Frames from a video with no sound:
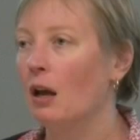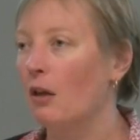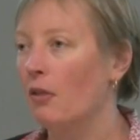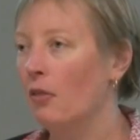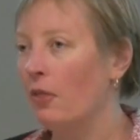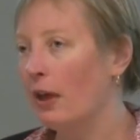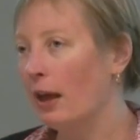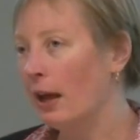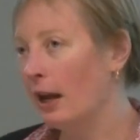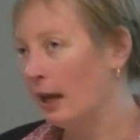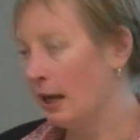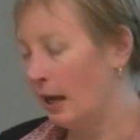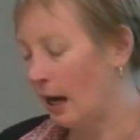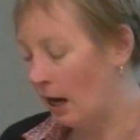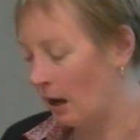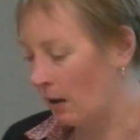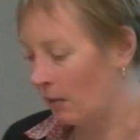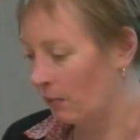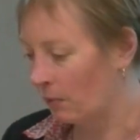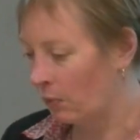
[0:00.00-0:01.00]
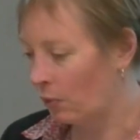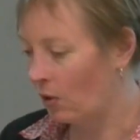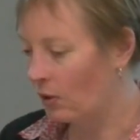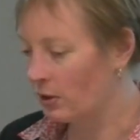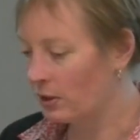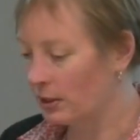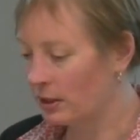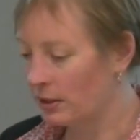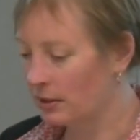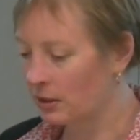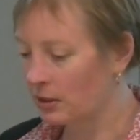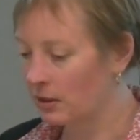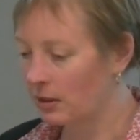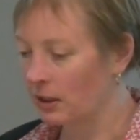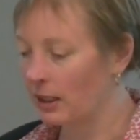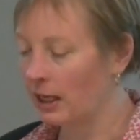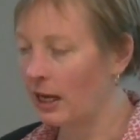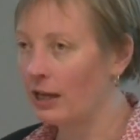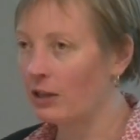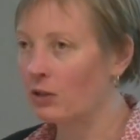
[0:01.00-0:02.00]
the processes
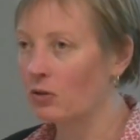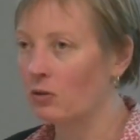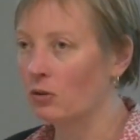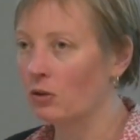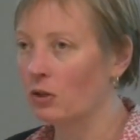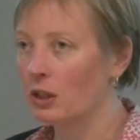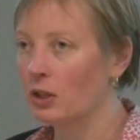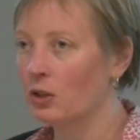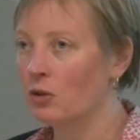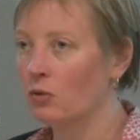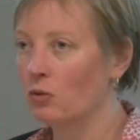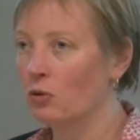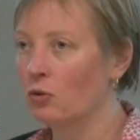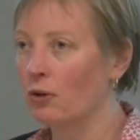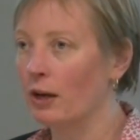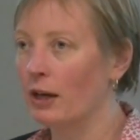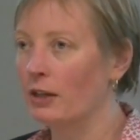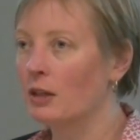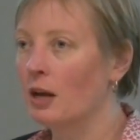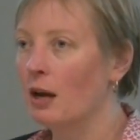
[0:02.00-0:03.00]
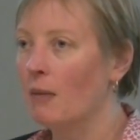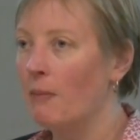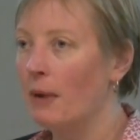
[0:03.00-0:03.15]
in the gastrointestinal tract